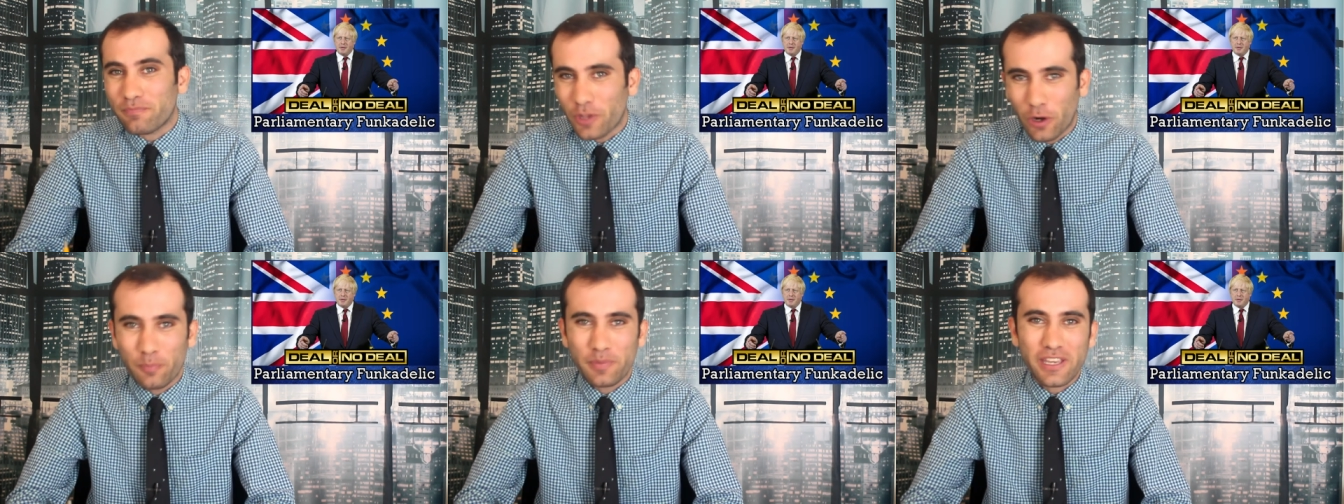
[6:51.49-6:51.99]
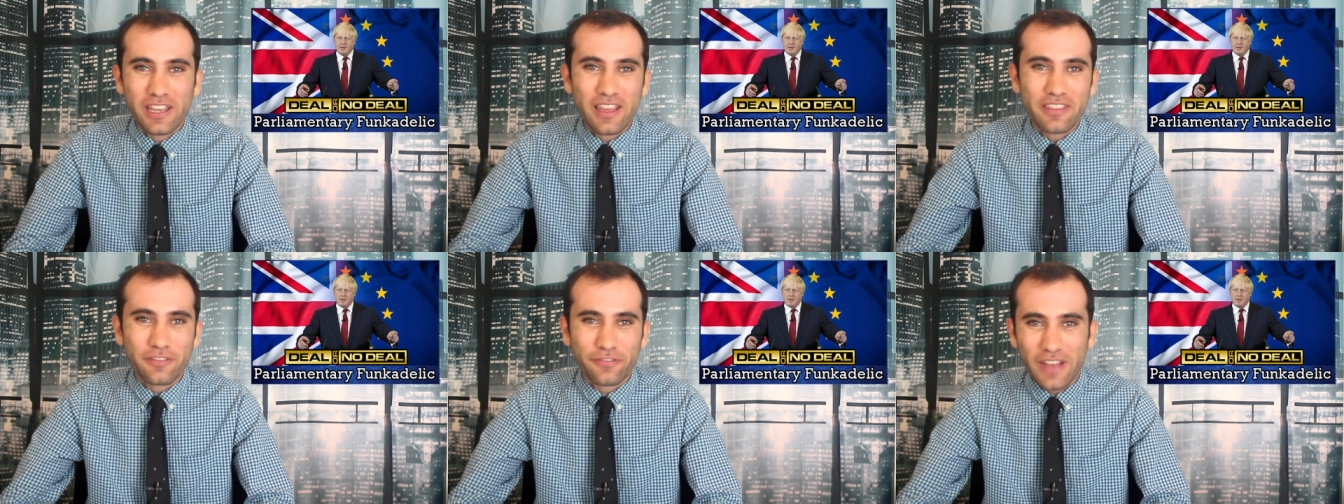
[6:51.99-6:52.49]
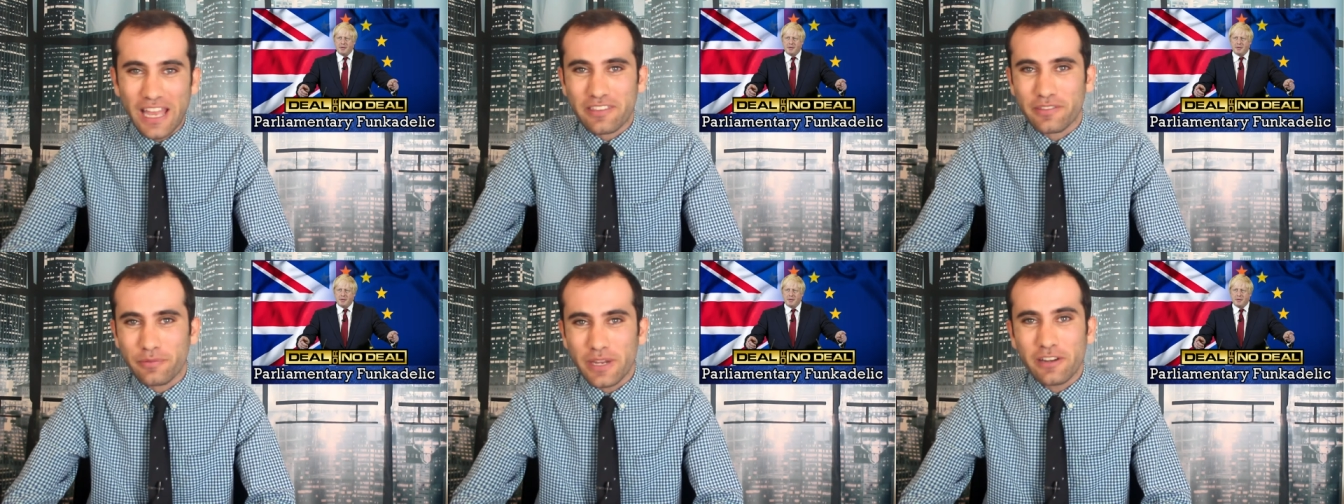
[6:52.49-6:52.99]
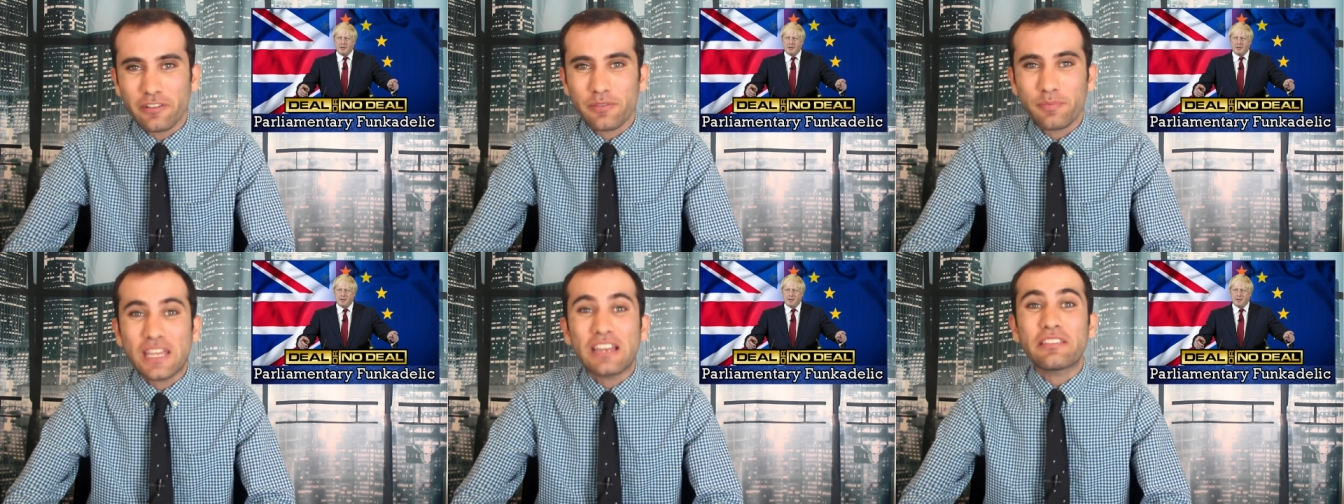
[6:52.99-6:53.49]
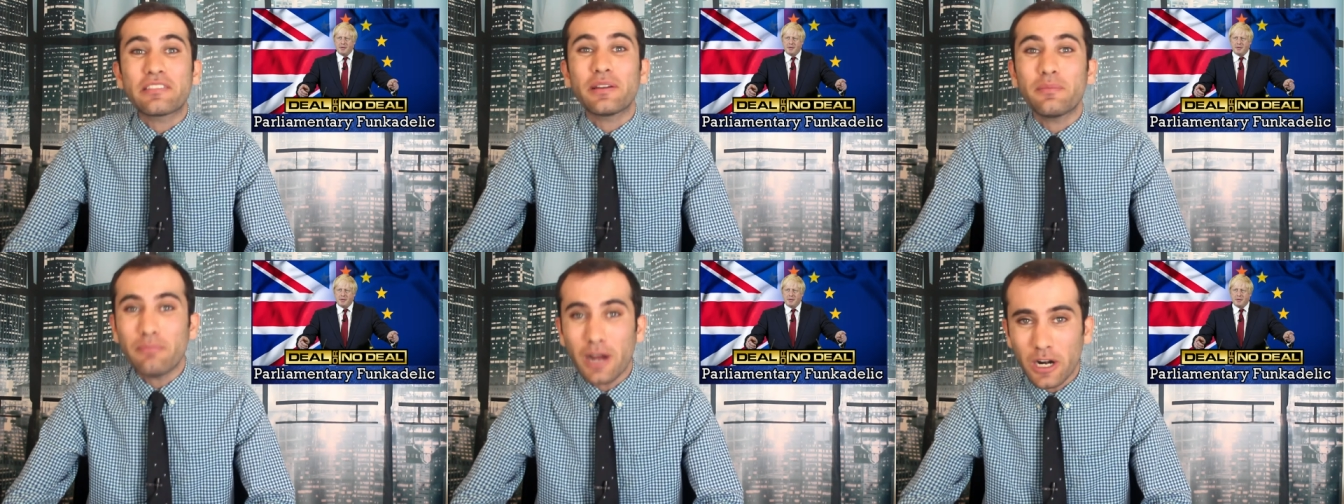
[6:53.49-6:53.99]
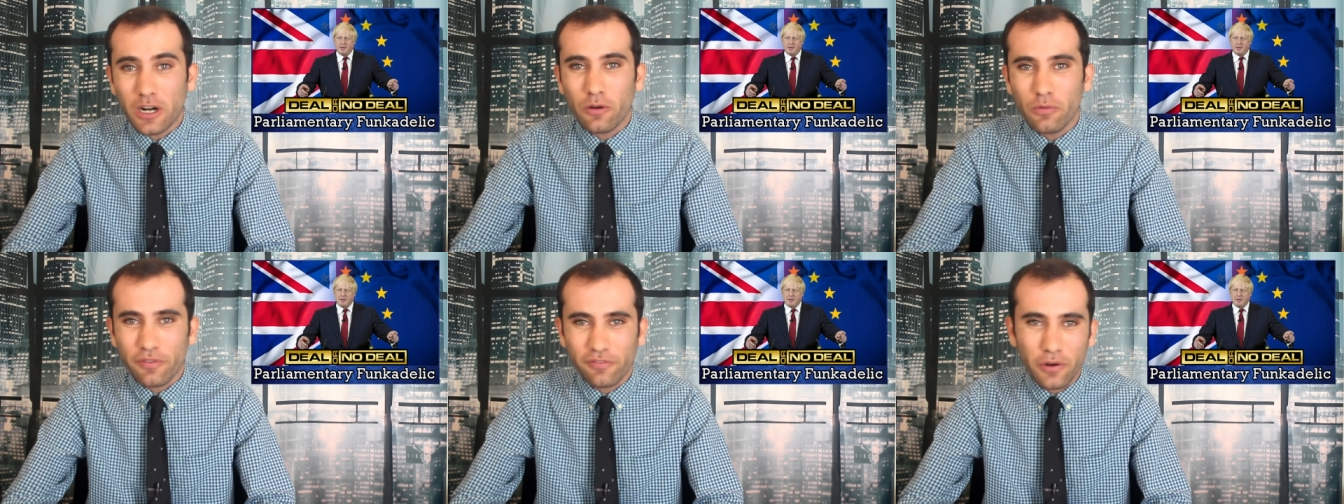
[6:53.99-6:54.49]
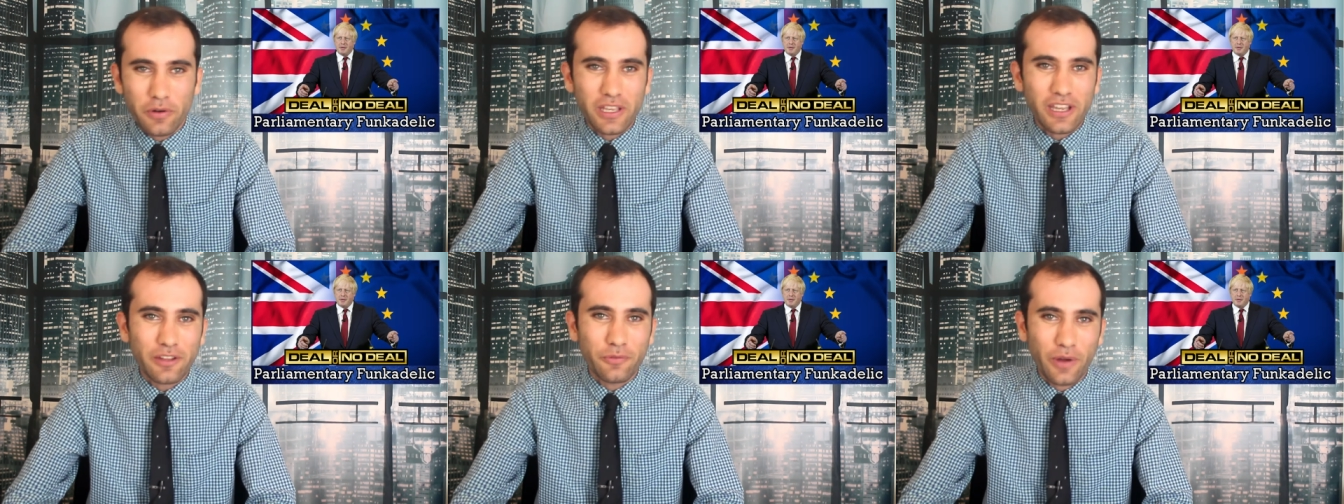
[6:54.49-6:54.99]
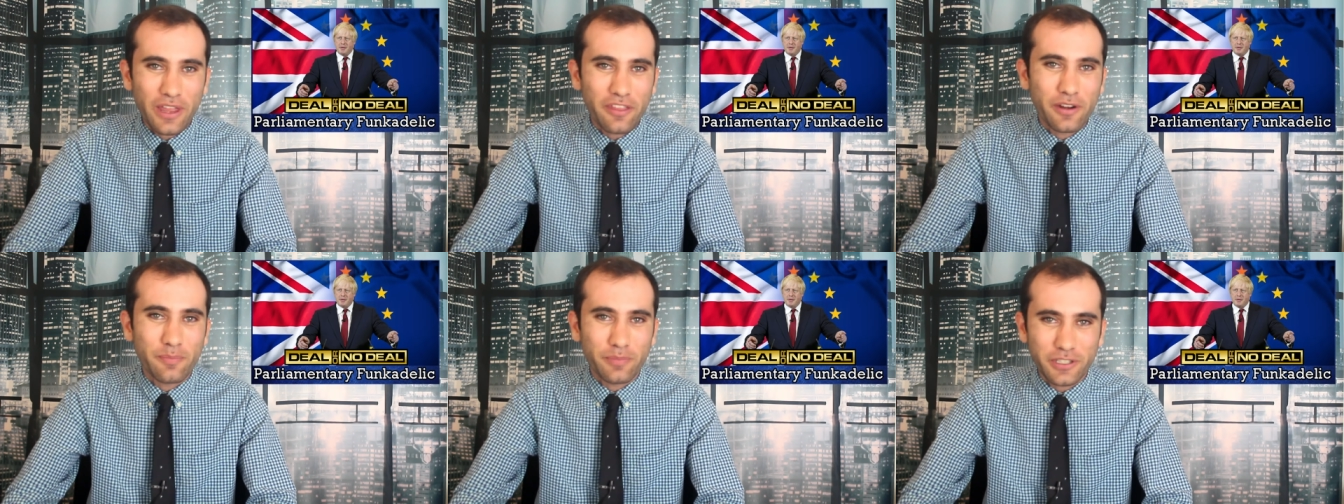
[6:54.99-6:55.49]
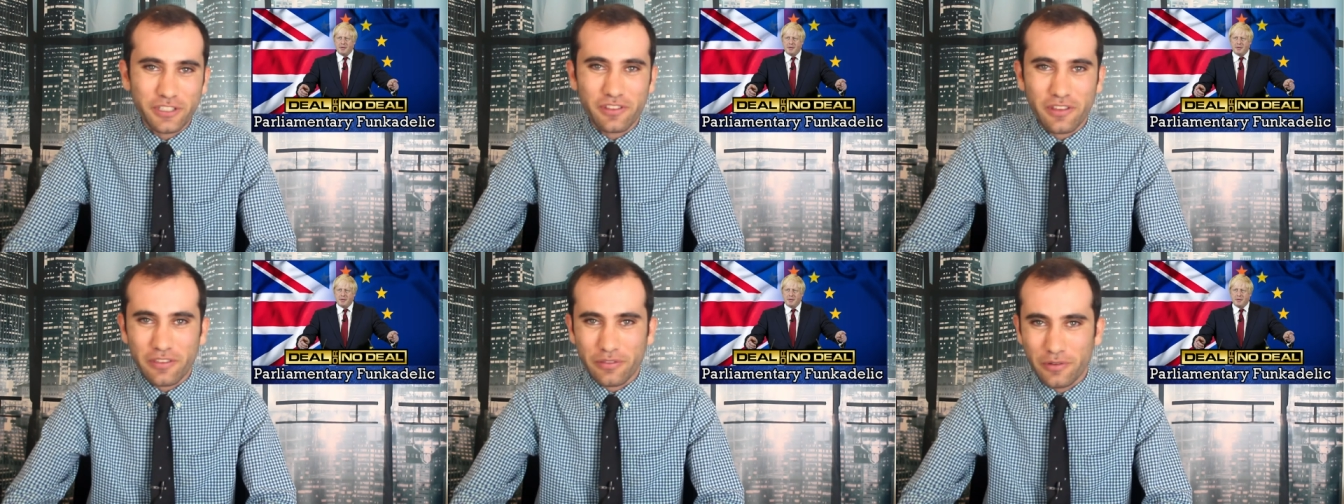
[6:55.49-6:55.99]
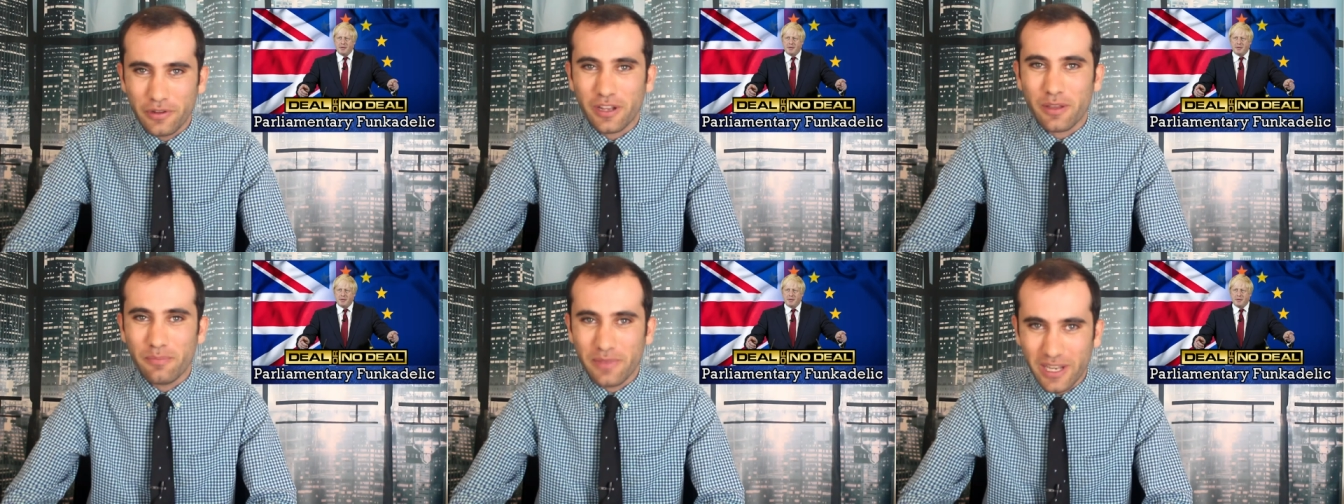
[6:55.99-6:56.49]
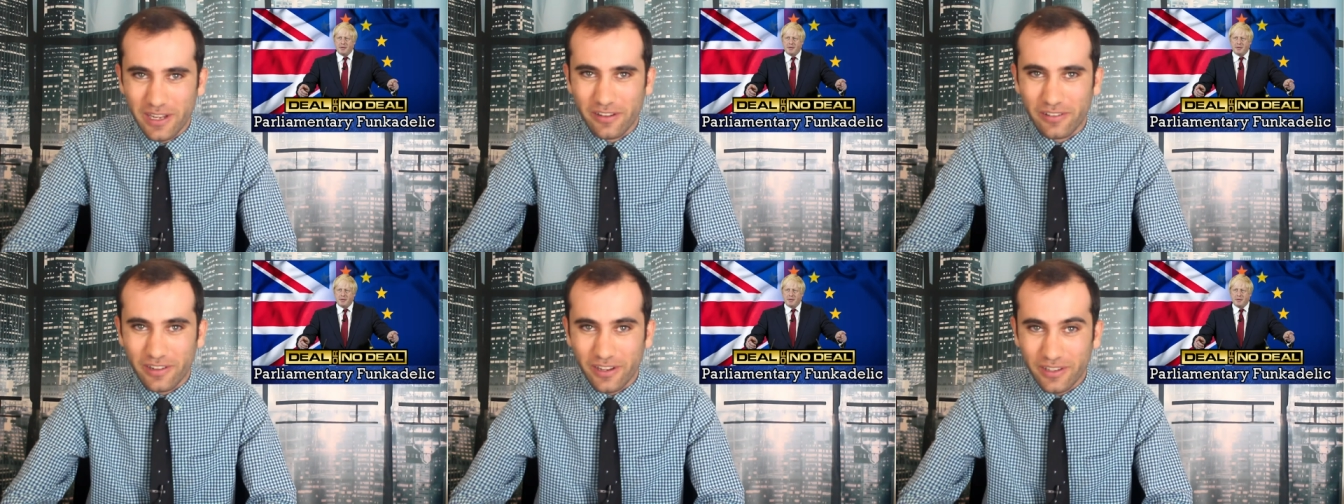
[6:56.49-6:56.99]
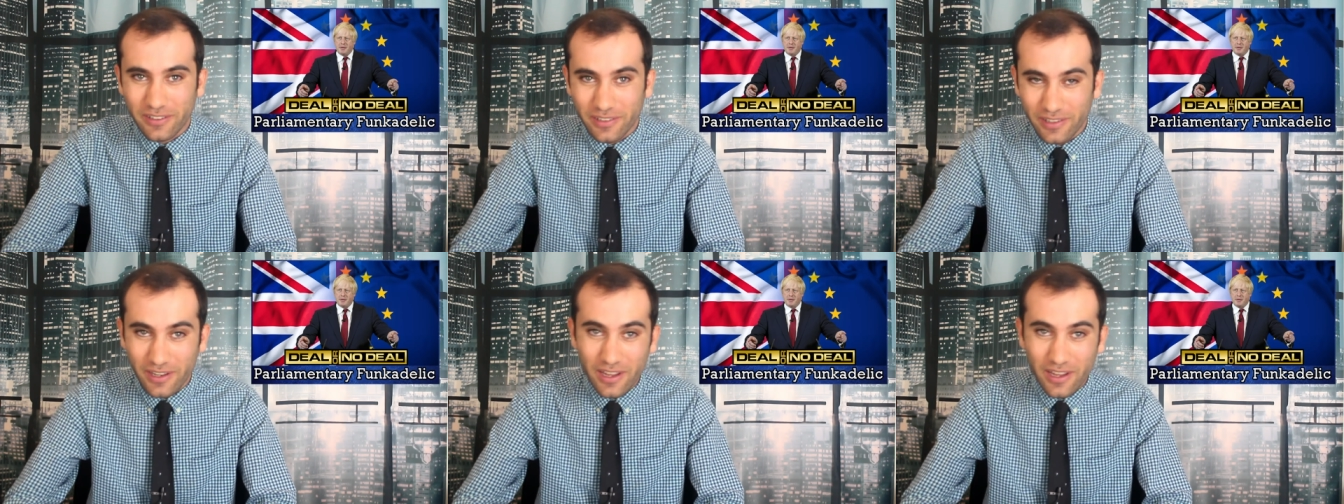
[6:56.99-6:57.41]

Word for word: Hope you guys are fast readers, because tomorrow we're voting on whether to push this through to committee or not.